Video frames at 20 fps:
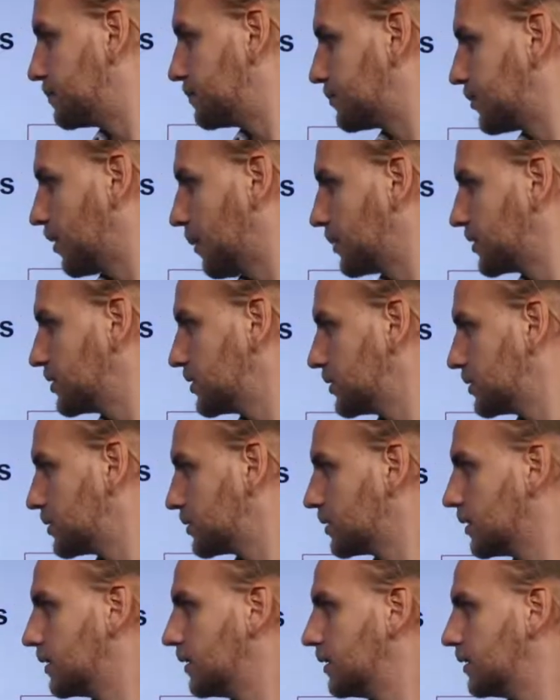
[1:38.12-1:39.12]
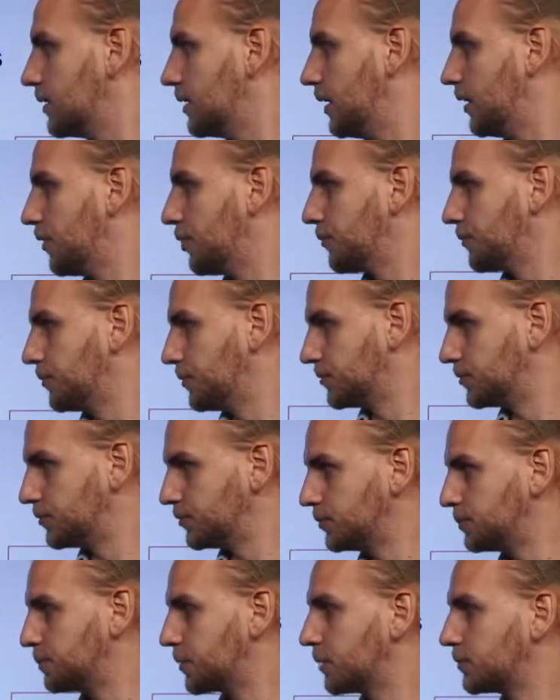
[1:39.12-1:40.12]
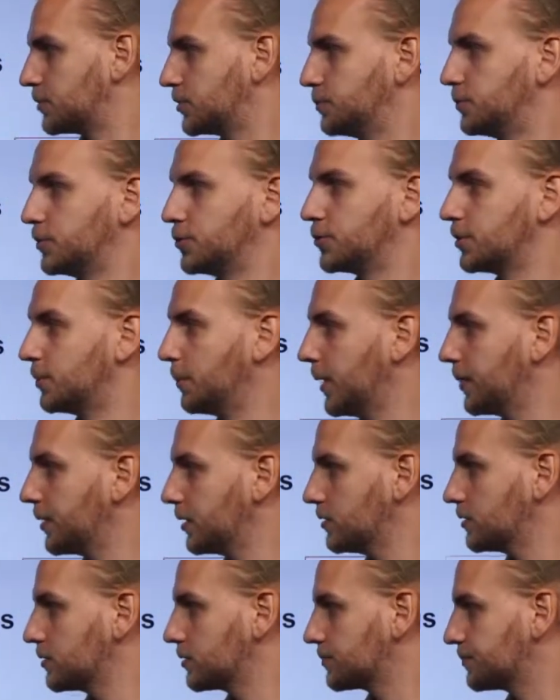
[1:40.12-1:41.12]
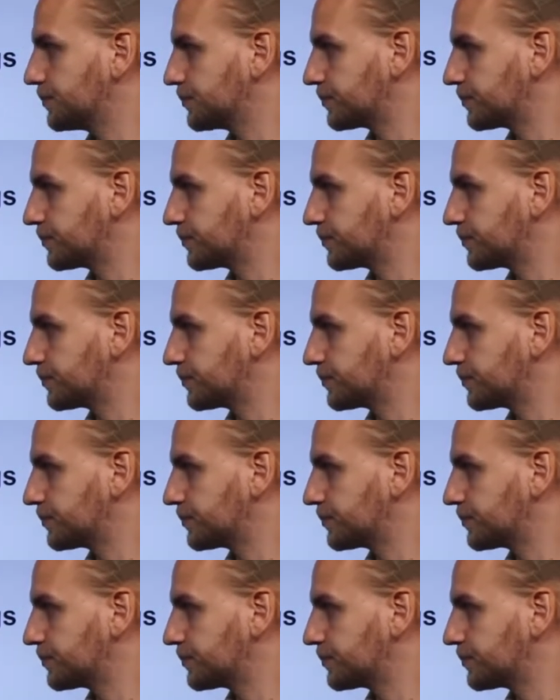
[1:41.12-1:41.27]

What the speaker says: properties is through group contribution methods,